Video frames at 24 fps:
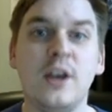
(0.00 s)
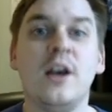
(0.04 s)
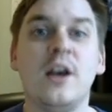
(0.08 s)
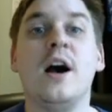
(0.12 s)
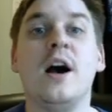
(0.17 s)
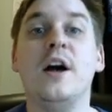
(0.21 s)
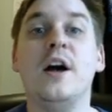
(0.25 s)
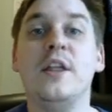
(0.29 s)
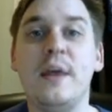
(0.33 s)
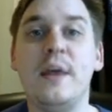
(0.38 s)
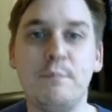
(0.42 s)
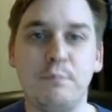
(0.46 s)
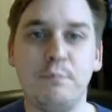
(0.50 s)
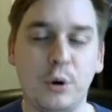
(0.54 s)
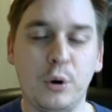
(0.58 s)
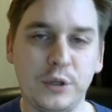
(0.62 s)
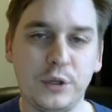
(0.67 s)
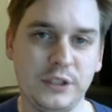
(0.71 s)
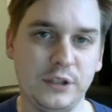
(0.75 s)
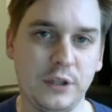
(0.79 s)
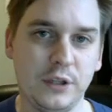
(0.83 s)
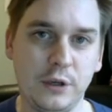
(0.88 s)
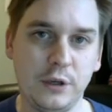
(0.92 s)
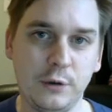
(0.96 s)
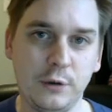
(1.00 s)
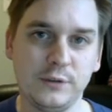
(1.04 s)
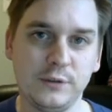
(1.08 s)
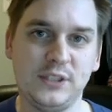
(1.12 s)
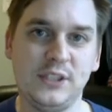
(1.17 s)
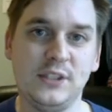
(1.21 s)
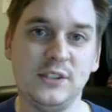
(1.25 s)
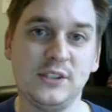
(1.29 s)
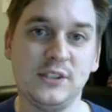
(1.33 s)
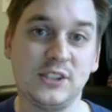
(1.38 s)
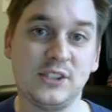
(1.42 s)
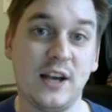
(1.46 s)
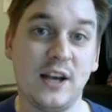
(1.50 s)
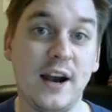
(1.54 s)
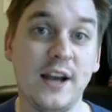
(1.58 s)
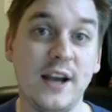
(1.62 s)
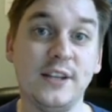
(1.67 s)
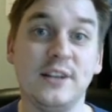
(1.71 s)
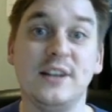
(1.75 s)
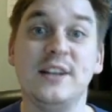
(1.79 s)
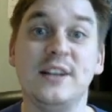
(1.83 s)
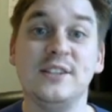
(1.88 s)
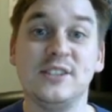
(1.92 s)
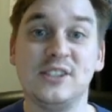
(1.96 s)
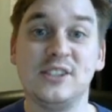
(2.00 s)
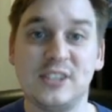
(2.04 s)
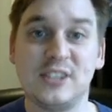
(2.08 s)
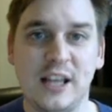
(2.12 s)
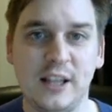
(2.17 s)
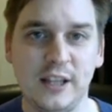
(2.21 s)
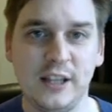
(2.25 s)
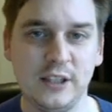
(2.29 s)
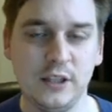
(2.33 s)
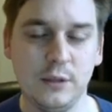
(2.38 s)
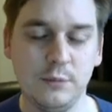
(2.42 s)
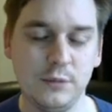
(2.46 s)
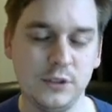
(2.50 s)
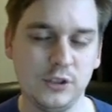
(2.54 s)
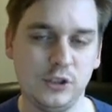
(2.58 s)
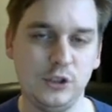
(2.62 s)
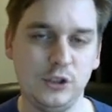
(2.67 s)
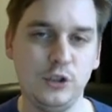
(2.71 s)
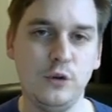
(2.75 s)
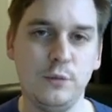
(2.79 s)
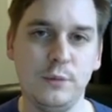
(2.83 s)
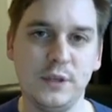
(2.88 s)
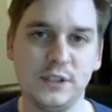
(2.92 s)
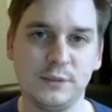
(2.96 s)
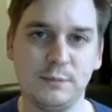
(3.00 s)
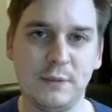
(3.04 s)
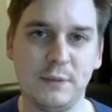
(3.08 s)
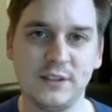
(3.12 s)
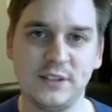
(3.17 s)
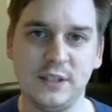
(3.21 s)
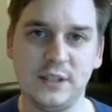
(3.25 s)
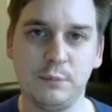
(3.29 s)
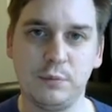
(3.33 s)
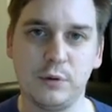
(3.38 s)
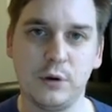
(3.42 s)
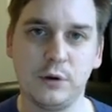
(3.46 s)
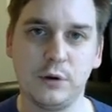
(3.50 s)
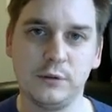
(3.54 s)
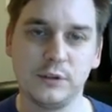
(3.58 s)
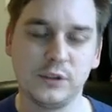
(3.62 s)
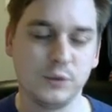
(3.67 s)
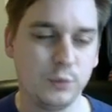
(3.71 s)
and then putting the notes inside and selling them as numismatic products,